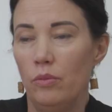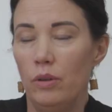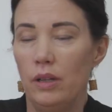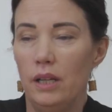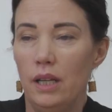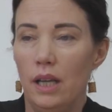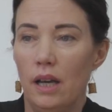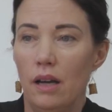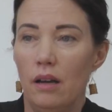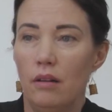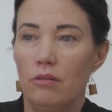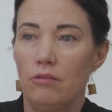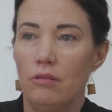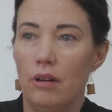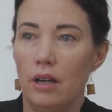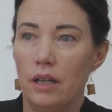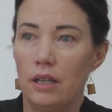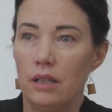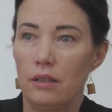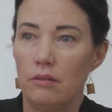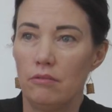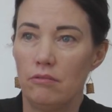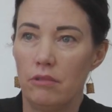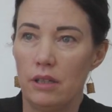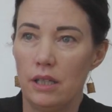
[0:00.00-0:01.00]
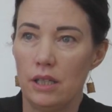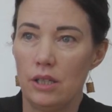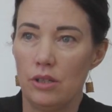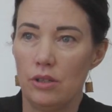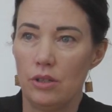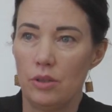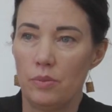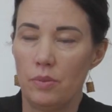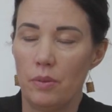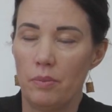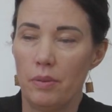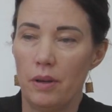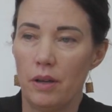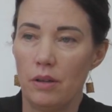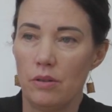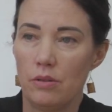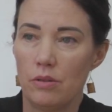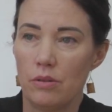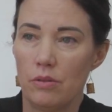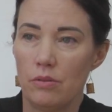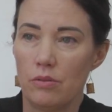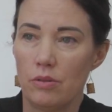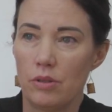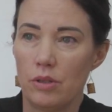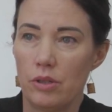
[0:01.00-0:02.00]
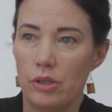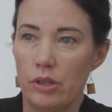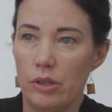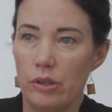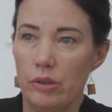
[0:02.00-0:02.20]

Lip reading: We're now writing research proposals